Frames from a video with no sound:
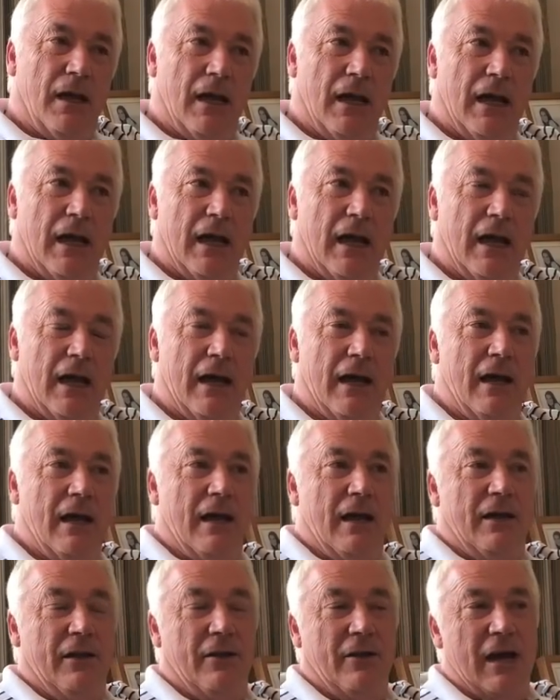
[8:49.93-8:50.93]

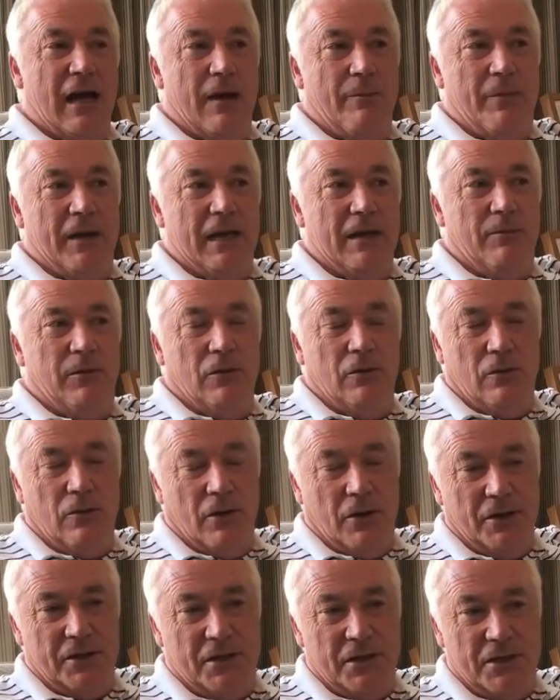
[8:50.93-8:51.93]
There are people who
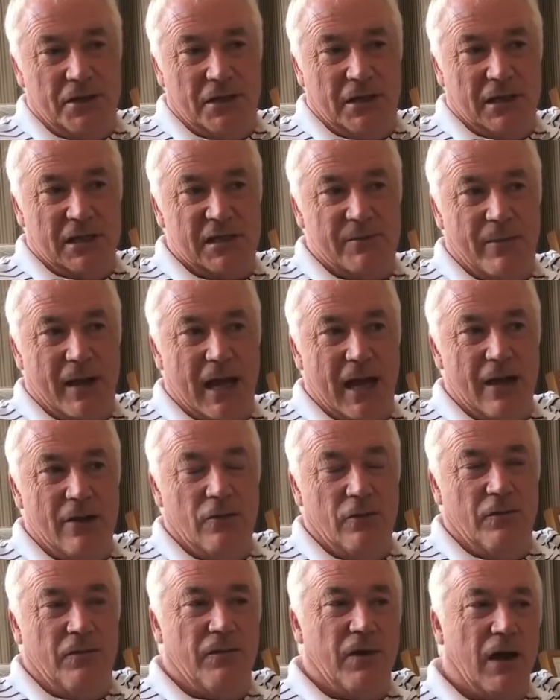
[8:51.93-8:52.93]
go on Digital Spy
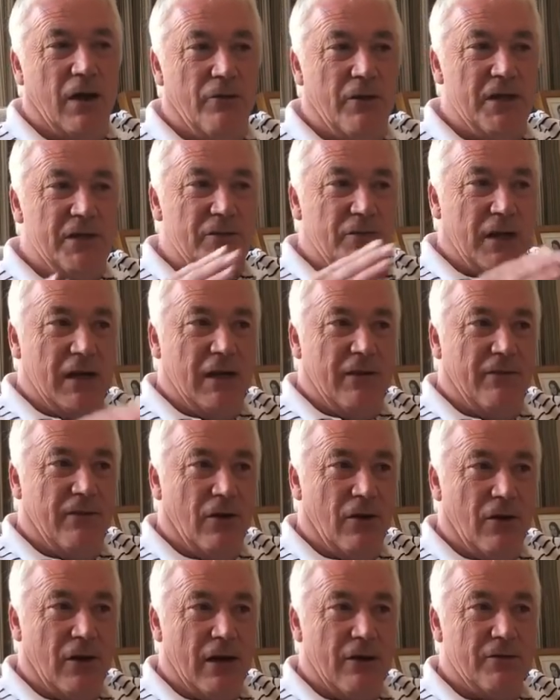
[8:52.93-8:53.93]
who follow it
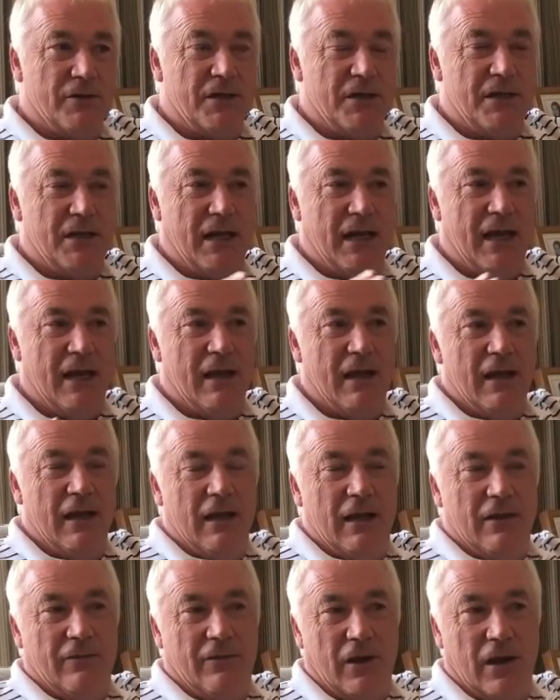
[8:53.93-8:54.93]
24 hours a day,
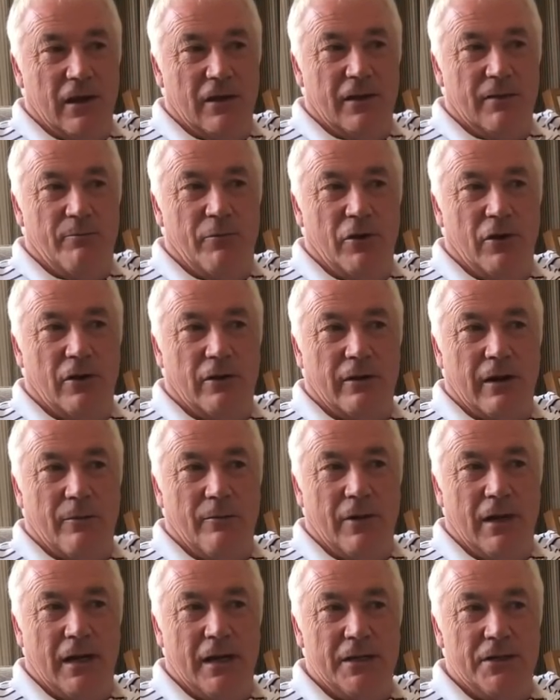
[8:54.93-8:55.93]
follow the
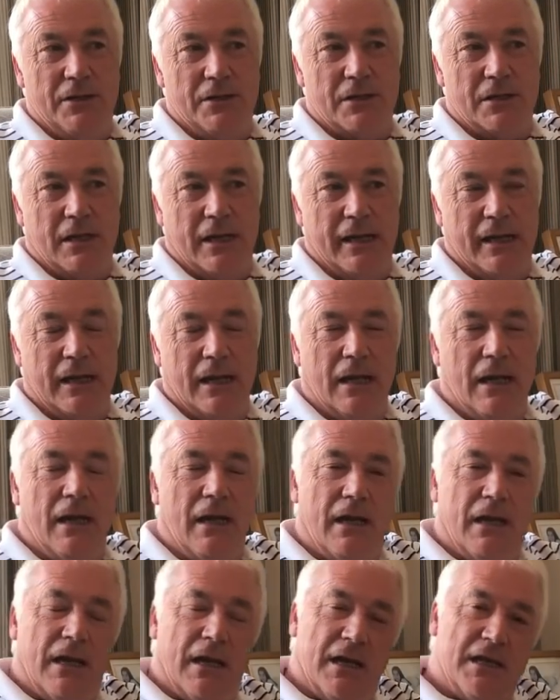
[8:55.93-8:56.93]
programme religiously.
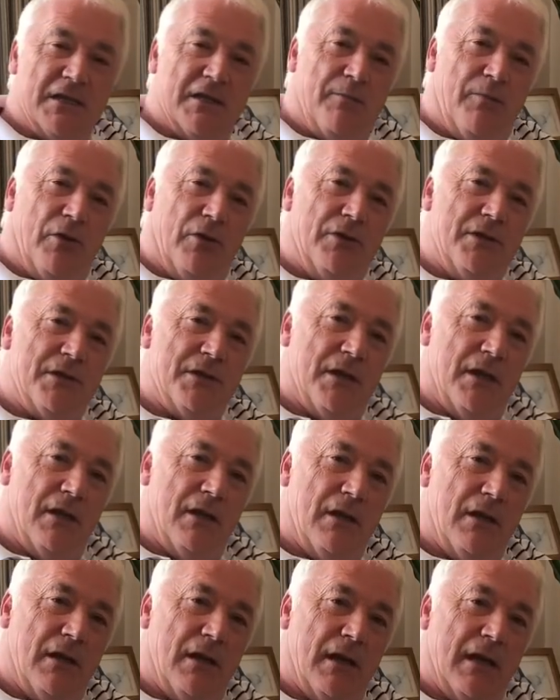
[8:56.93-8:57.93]
As a punter,
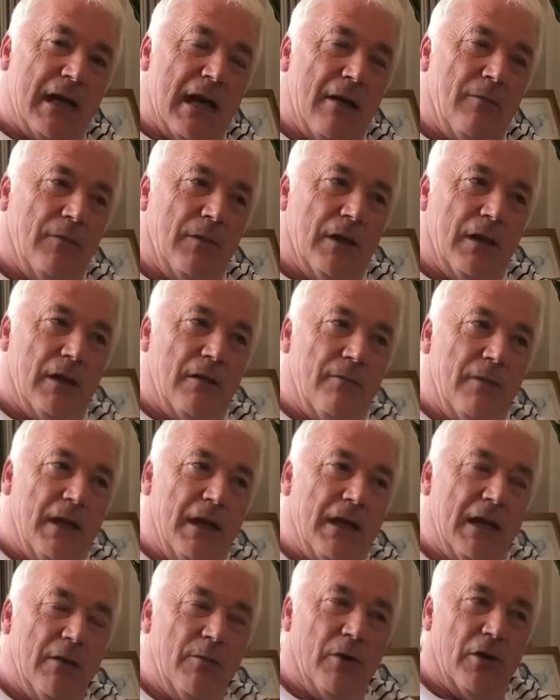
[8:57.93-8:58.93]
a gambler,
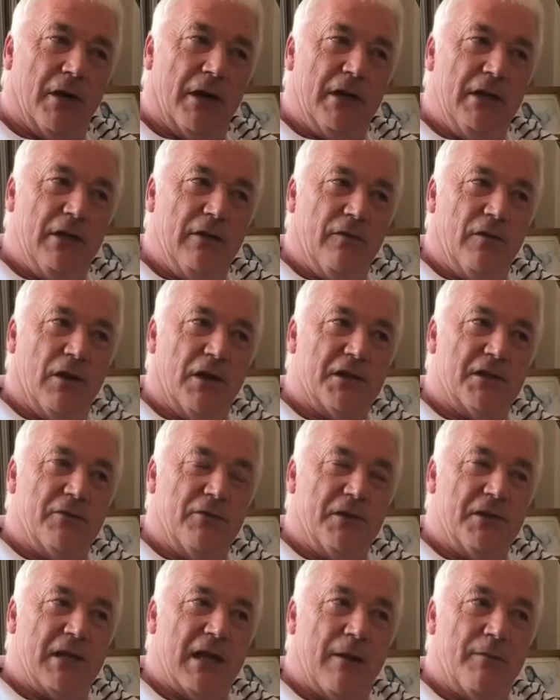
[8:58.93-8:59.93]
making a book of it, you've got
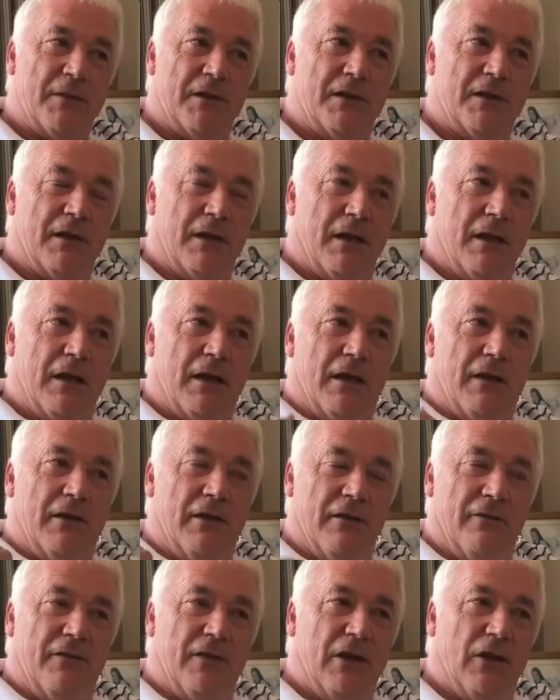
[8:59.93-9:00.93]
to adapt
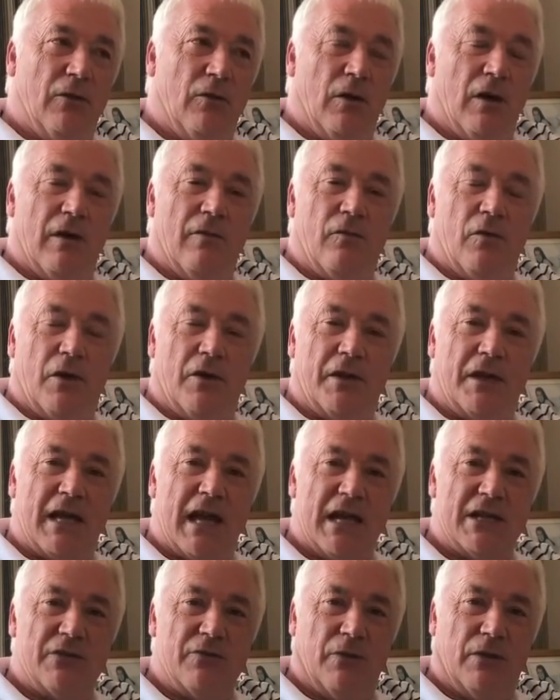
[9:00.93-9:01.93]
the view of what the
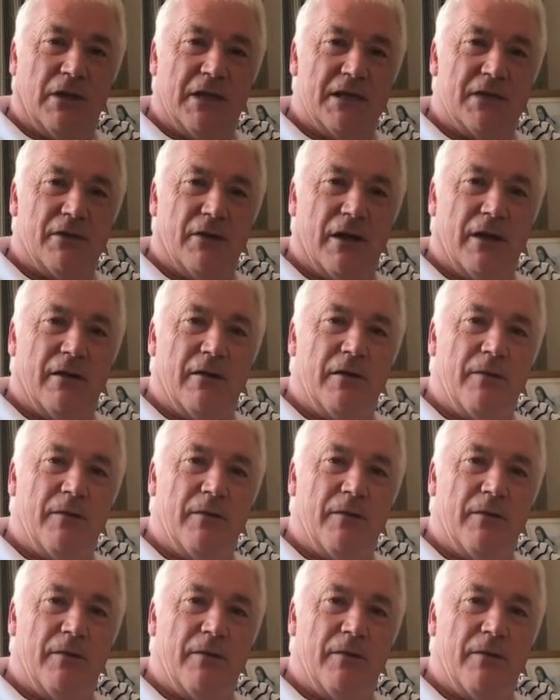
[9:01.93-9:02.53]
casual is doing.